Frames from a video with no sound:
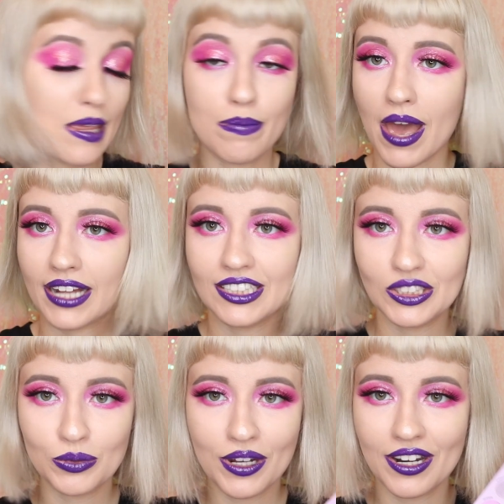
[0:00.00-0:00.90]
The
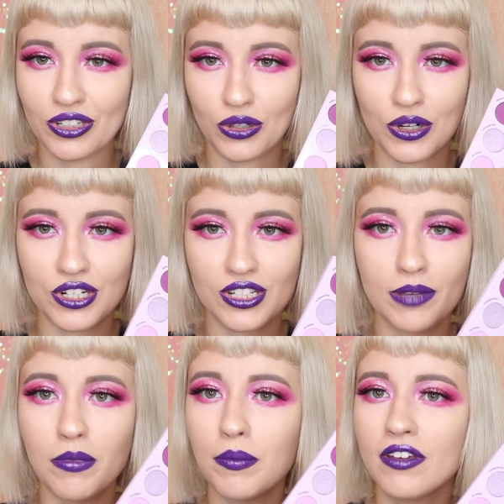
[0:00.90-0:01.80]
mattes one are gorgeous.
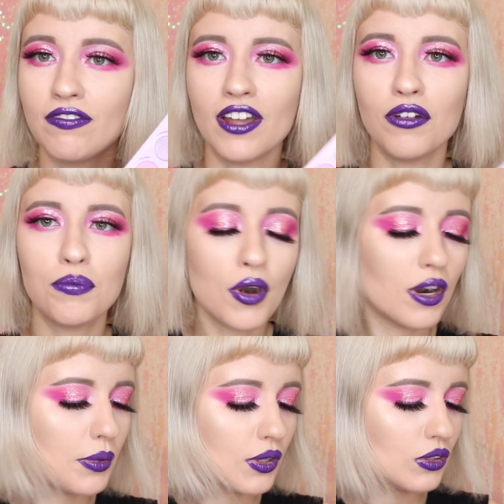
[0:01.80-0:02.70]
I'm a big fan of
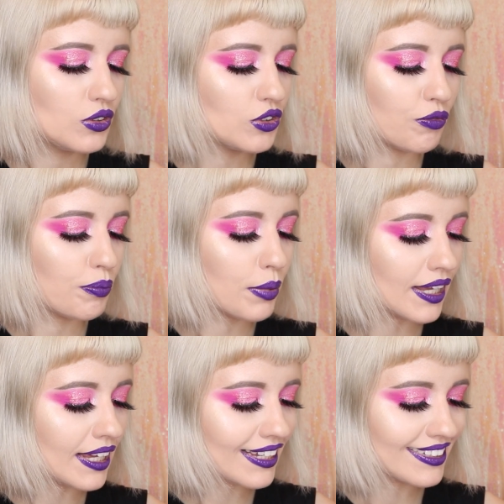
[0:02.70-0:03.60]
purples,
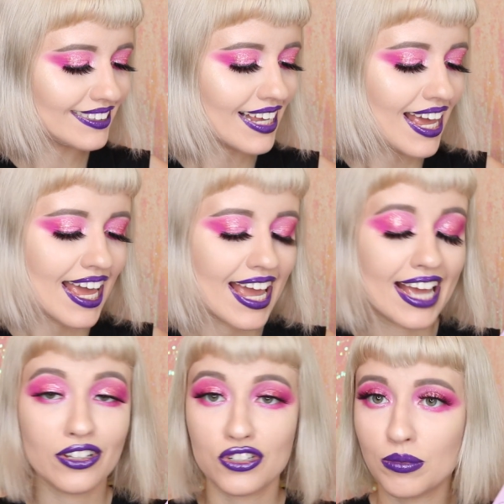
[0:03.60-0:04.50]
pinks,
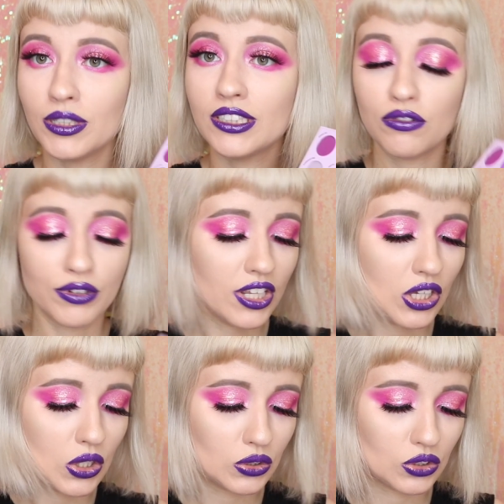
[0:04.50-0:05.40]
and the shimmers are really
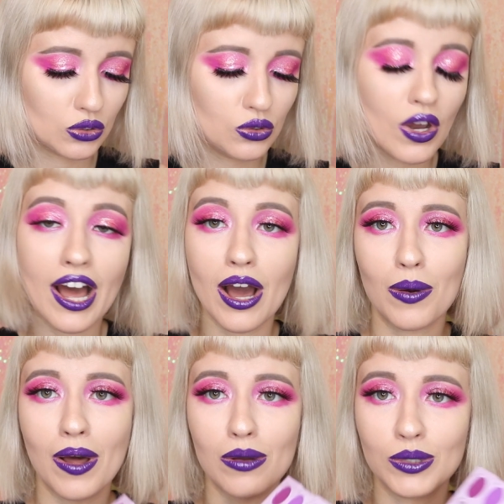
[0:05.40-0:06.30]
good too.
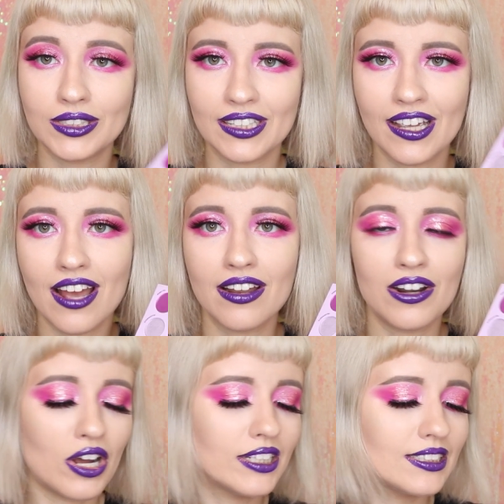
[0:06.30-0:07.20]
And once again, they're
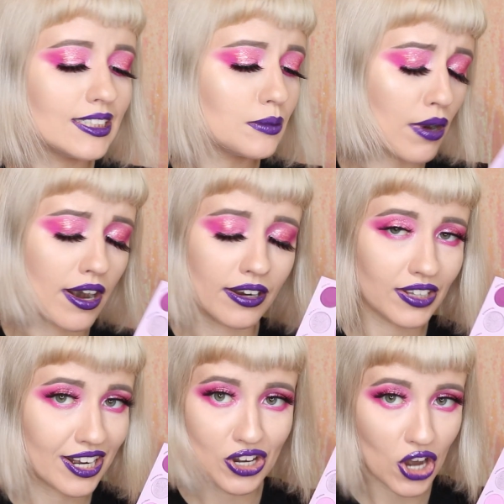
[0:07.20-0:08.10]
not the
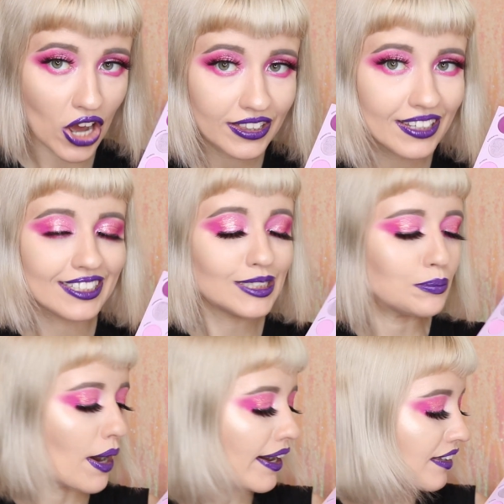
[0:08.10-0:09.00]

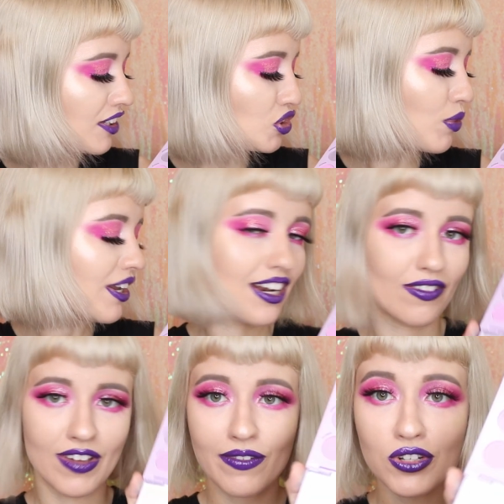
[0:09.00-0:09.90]
sparkliest one that
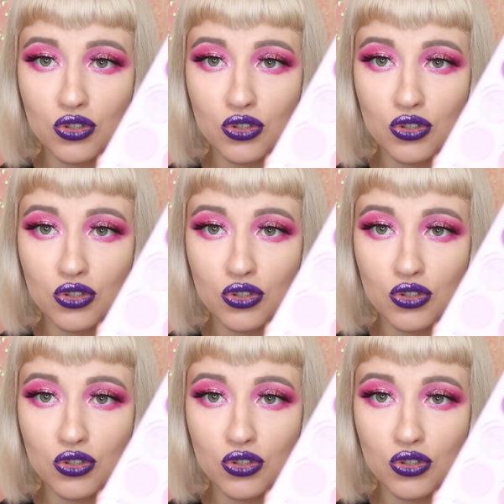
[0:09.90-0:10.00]
I've ever